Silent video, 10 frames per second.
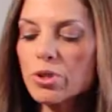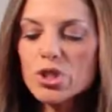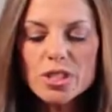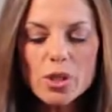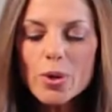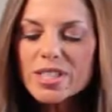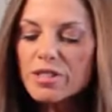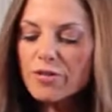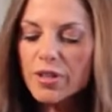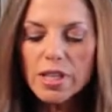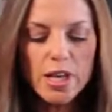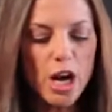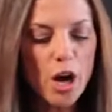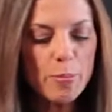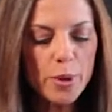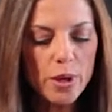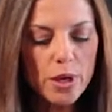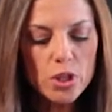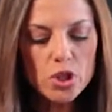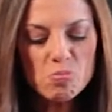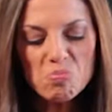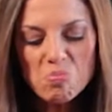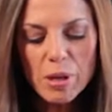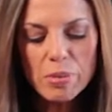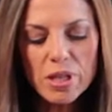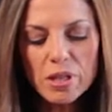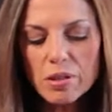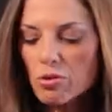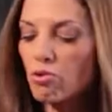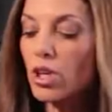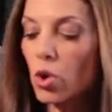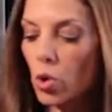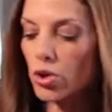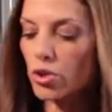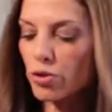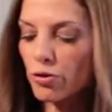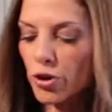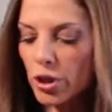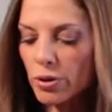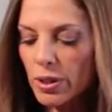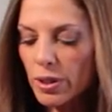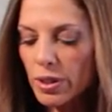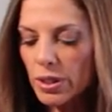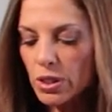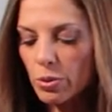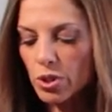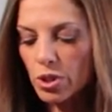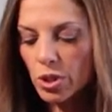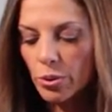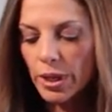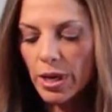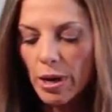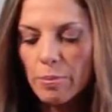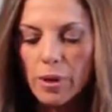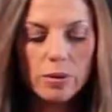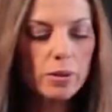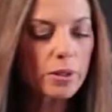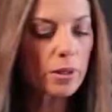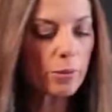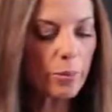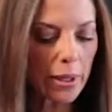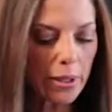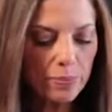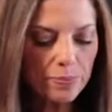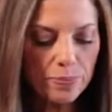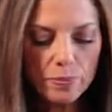we're just going to fill it up maybe 3/4 full. So we're just going up a little bit,